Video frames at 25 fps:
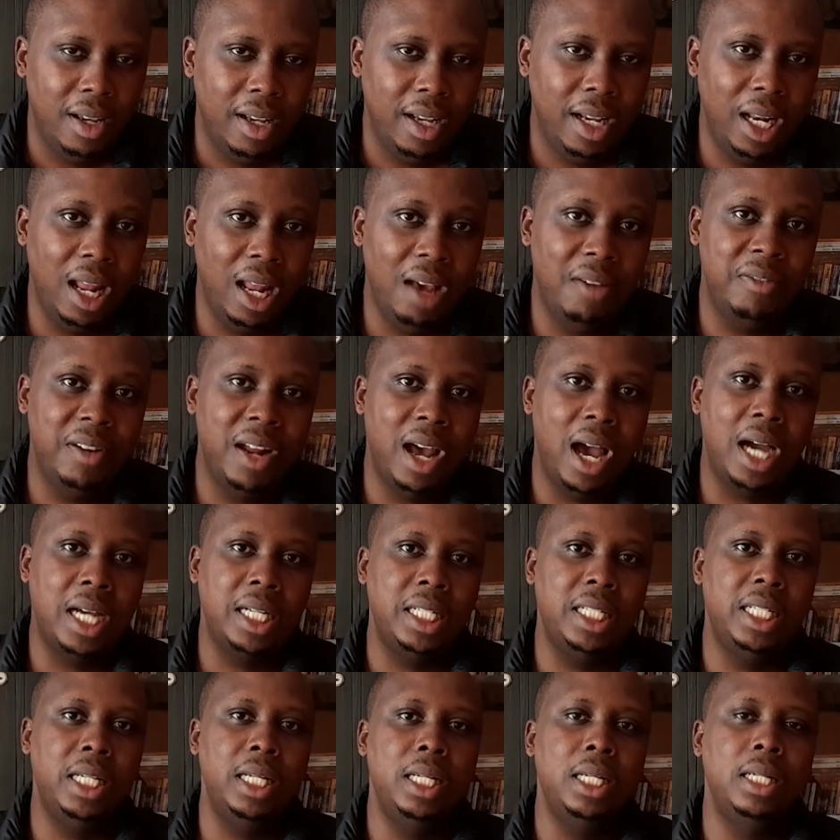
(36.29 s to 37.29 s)
He loved
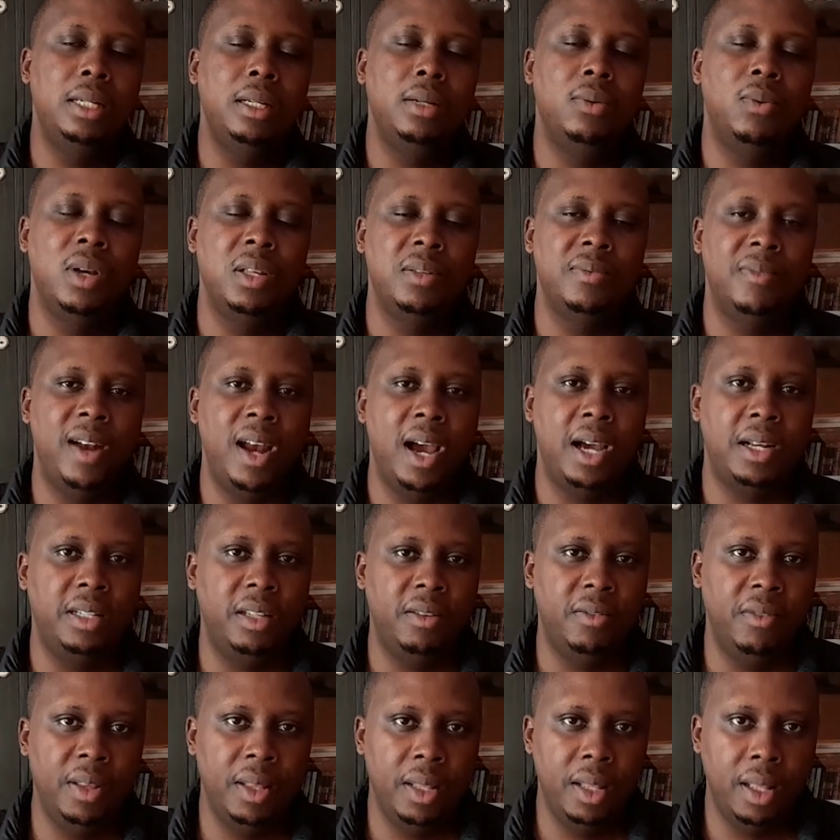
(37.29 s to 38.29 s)
acting, he was very
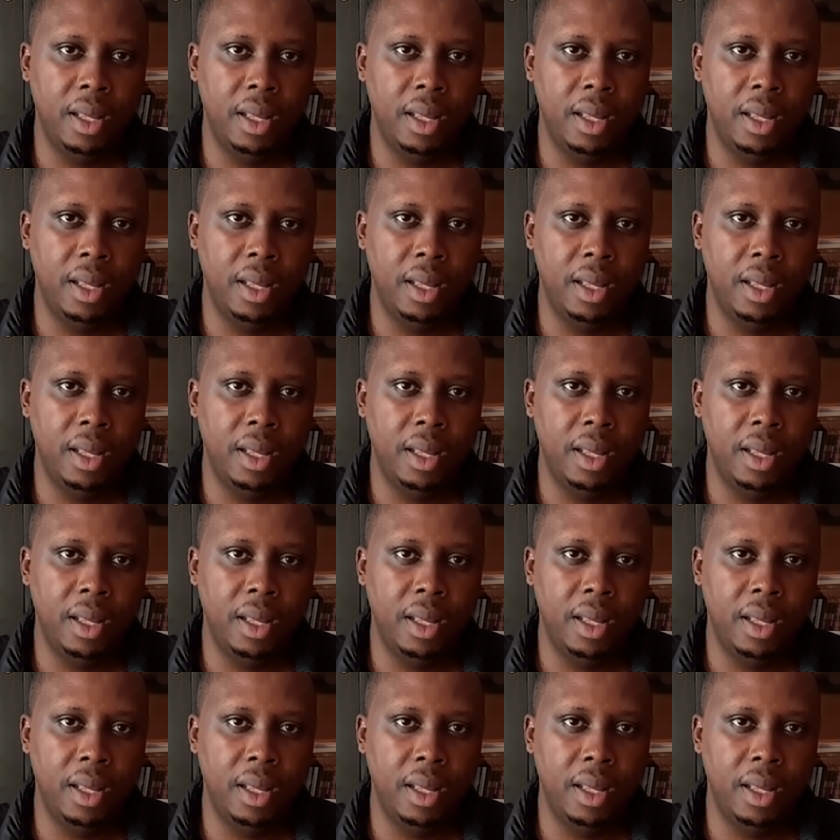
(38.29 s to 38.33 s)
active in